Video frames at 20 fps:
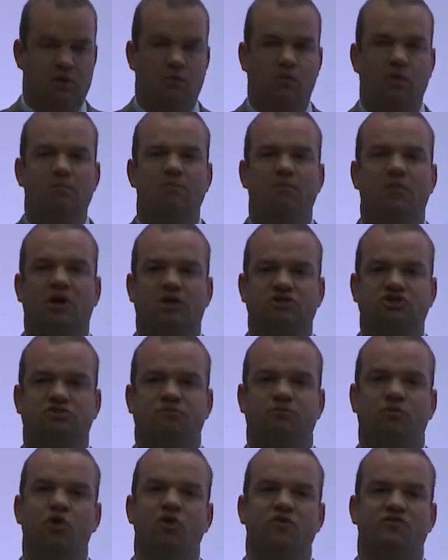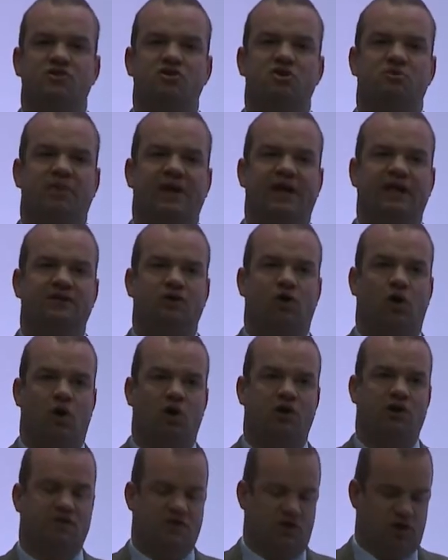We must move the debate
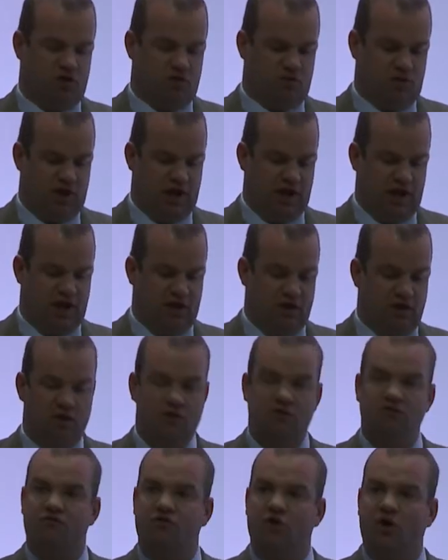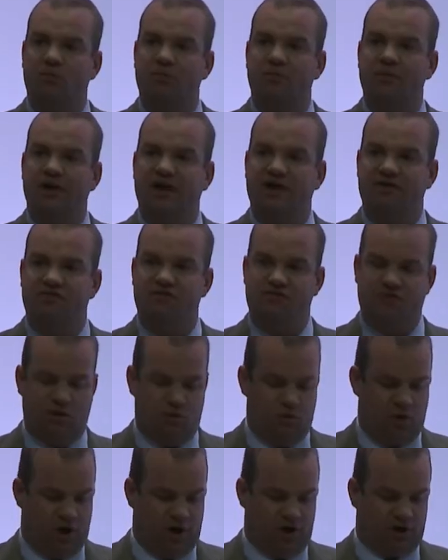on in the UK from if they
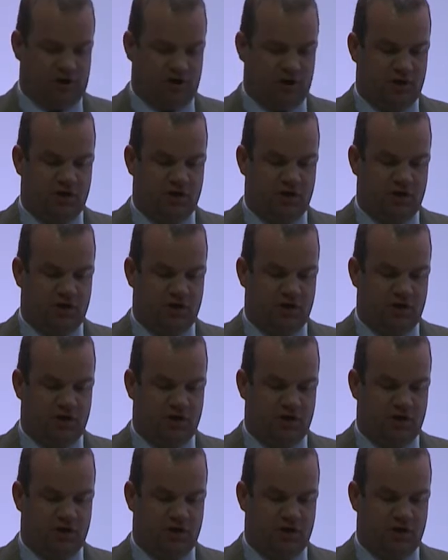work